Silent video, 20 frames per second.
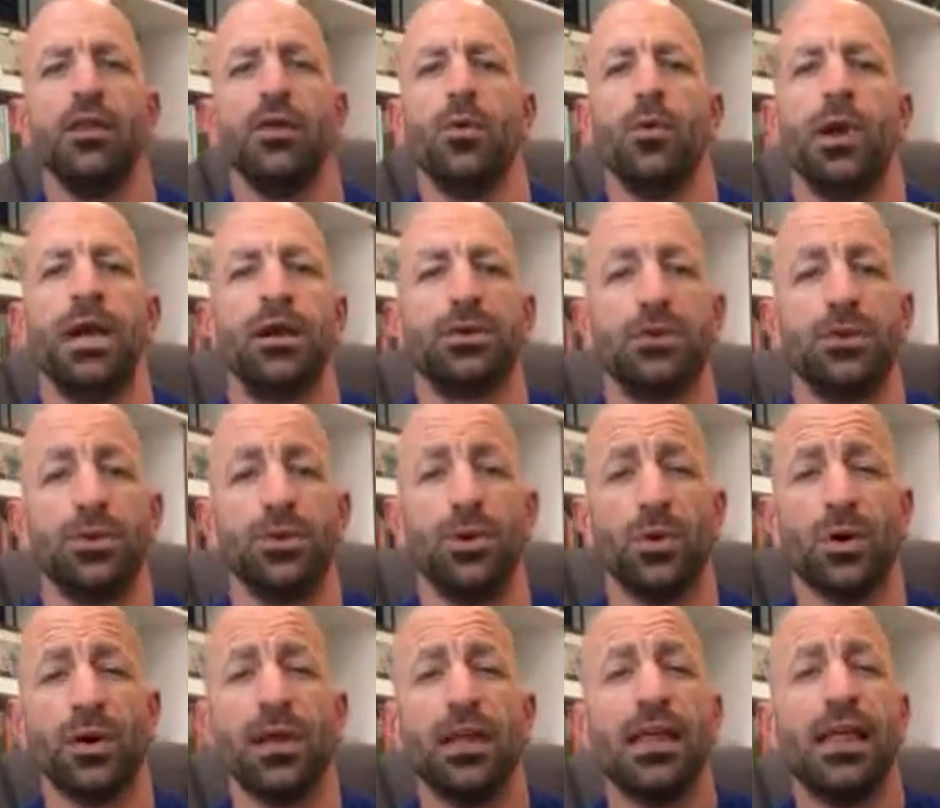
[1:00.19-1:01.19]
the way out the
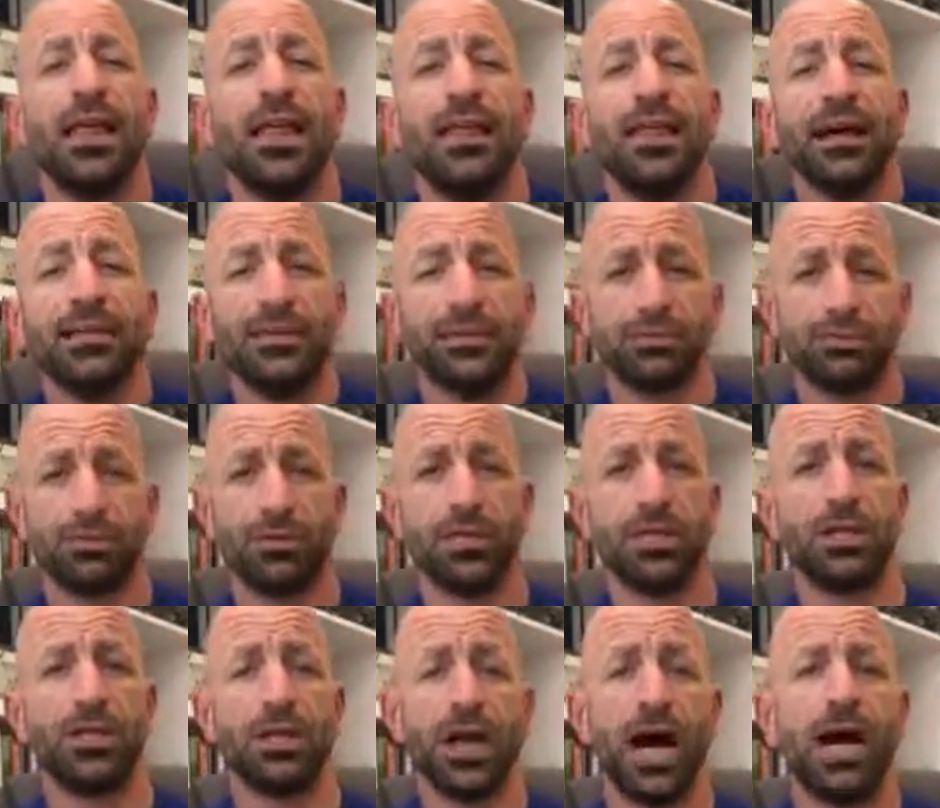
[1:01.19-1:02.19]
door. That's a
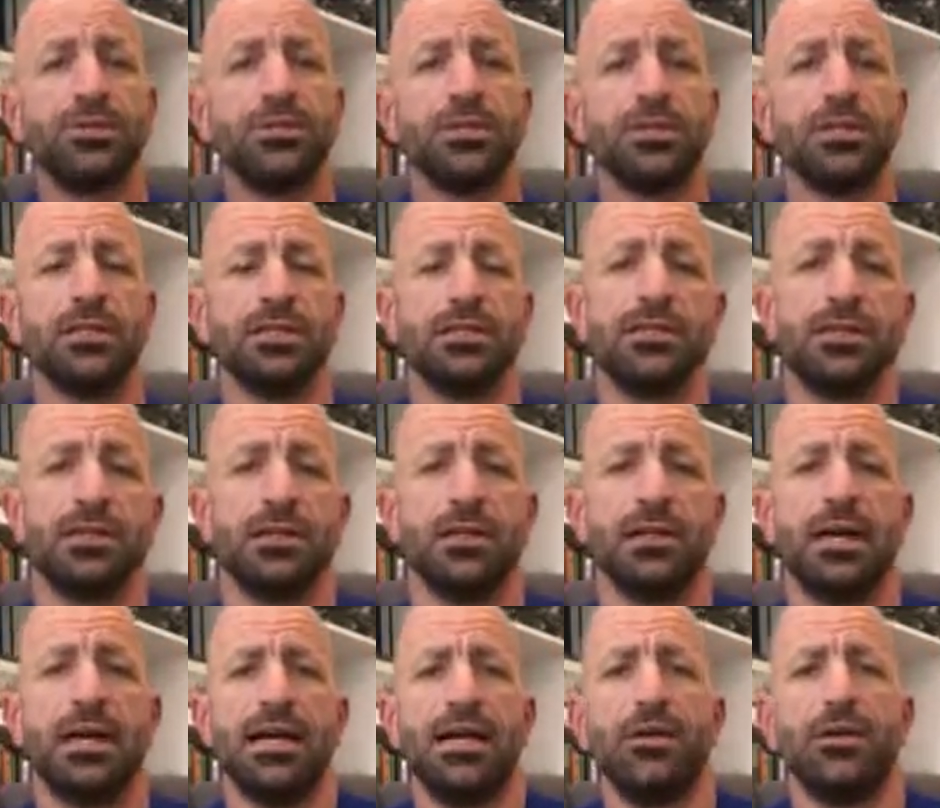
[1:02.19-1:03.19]
pretty good option. It's a
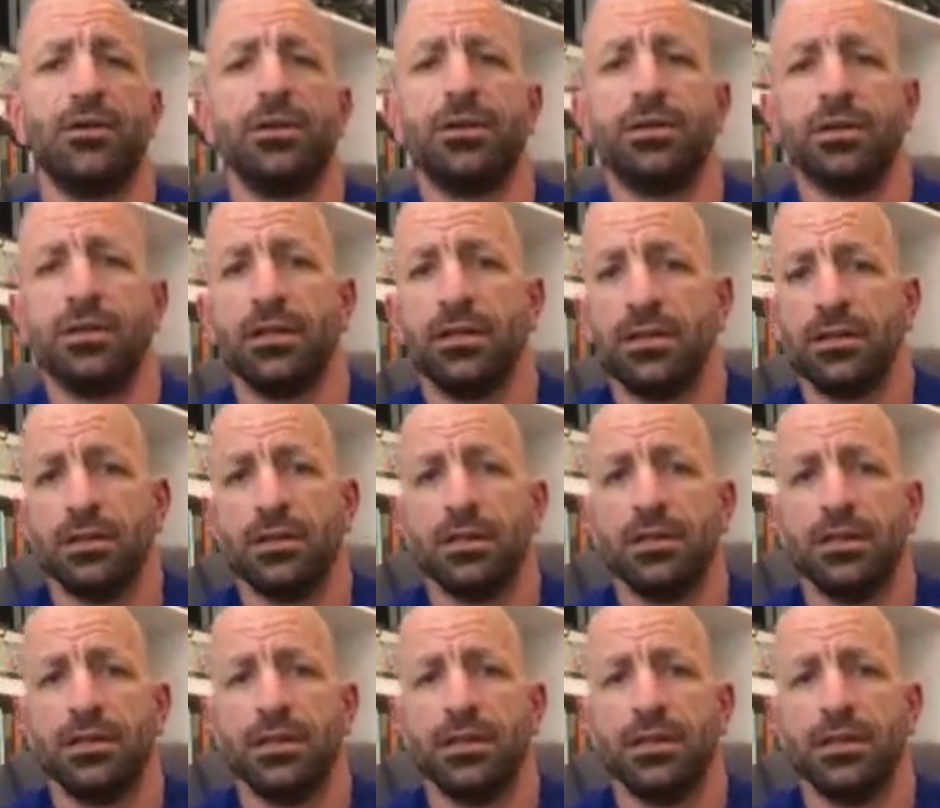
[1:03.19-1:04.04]
lot healthier than